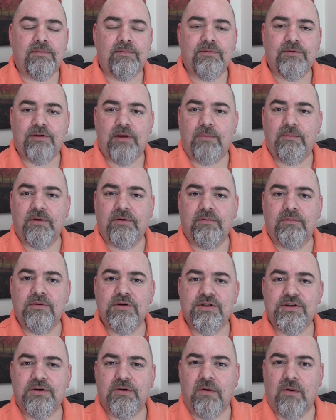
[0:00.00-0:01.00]
Someone
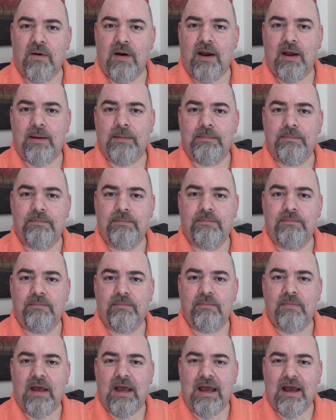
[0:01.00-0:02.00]
describe
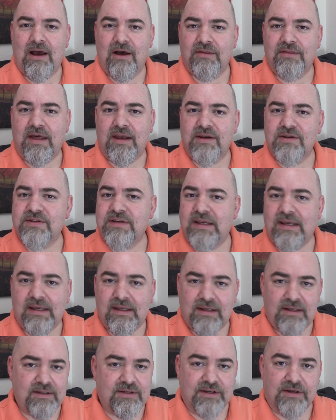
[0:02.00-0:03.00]
how that is
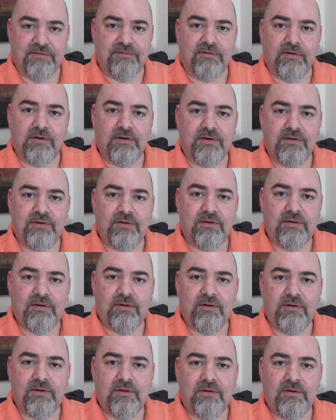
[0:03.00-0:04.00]
any different
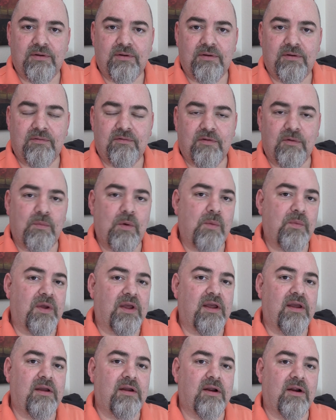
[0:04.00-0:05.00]
from what we
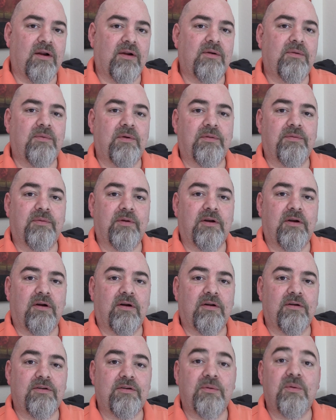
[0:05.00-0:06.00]
hear with
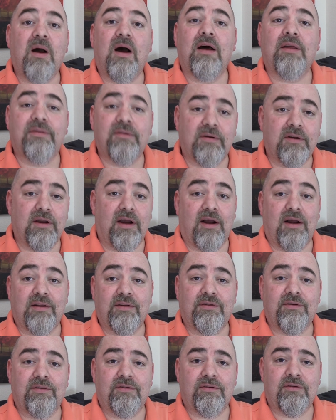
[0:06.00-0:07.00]
regard to other
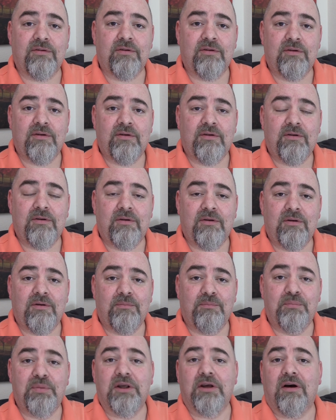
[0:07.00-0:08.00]
gods
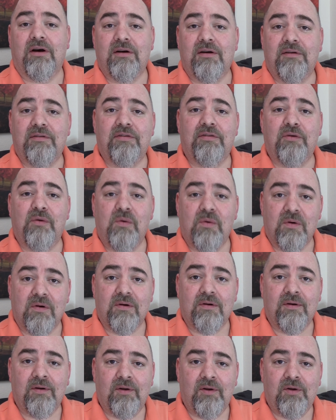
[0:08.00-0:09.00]
beyond
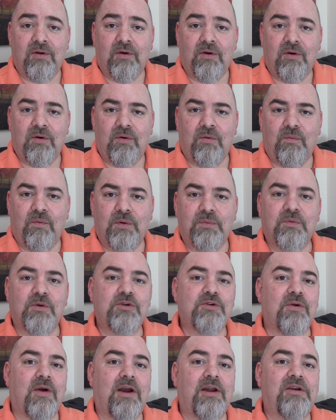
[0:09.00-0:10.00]
Thor when we're
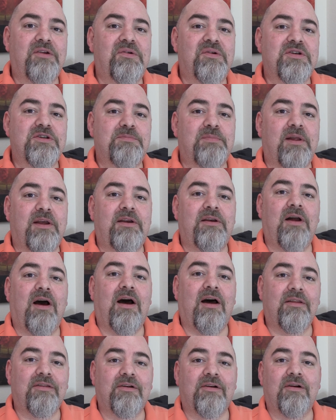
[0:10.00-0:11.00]
trying to explain
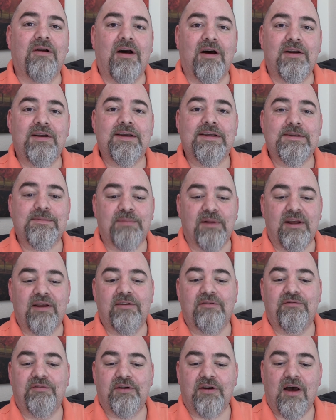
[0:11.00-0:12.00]
other
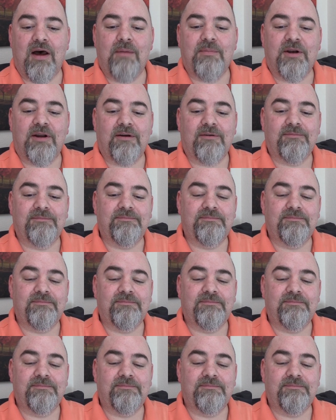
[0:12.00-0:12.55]
unexplained phenomena.